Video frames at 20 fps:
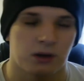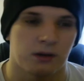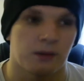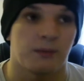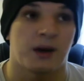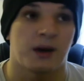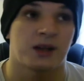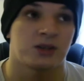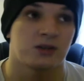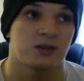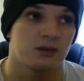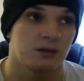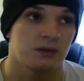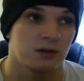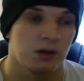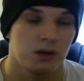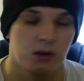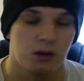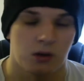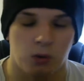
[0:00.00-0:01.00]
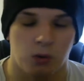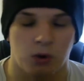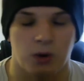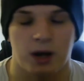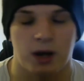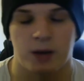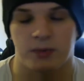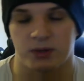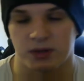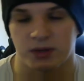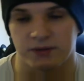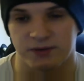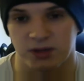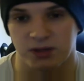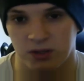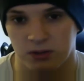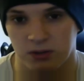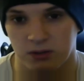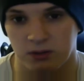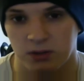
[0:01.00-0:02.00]
imagine what will happen if you
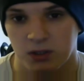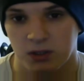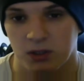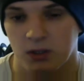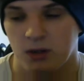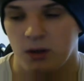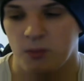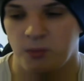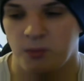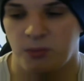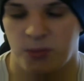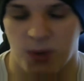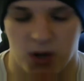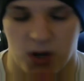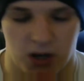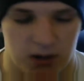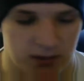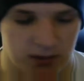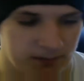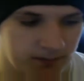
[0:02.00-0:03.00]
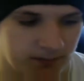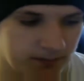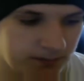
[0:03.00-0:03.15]
do. But